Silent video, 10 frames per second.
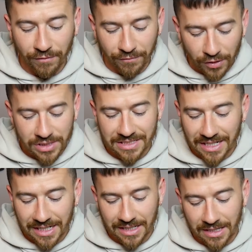first
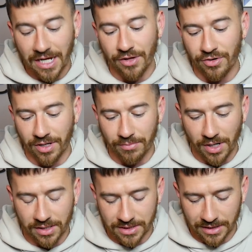did the other
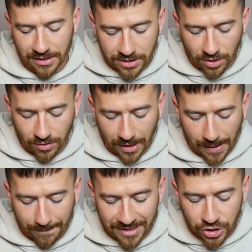unboxing. So,
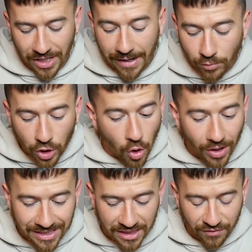I'm gonna try and
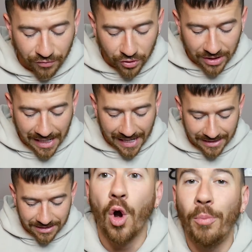record this for you
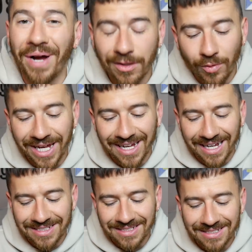guys. Oh, by the way,
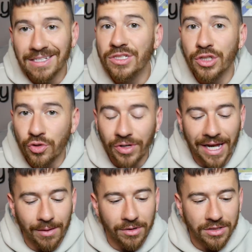guys, this is a new
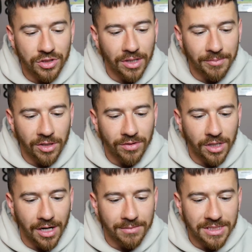camera, so let me know in
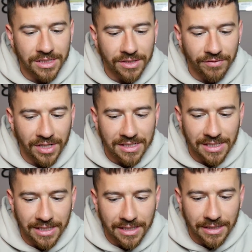the comment section if you guys
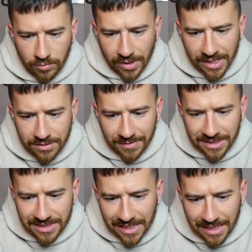like it. Why is my
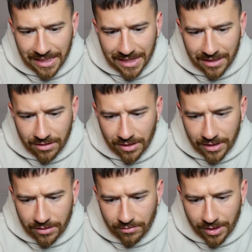setting thing
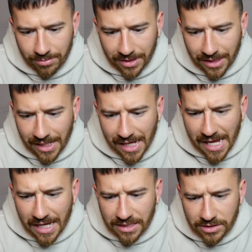not in the right
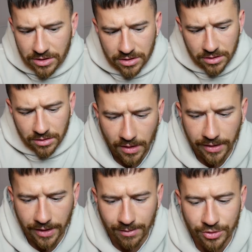place? All
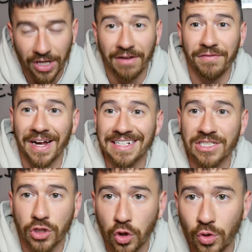right, I'm trying to find a
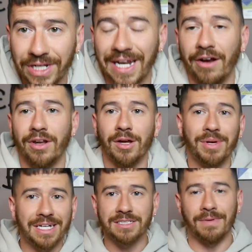secluded area
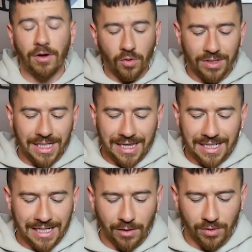because my only
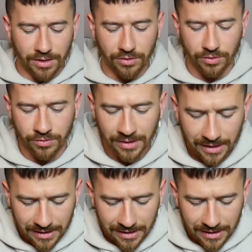thing that I wanna do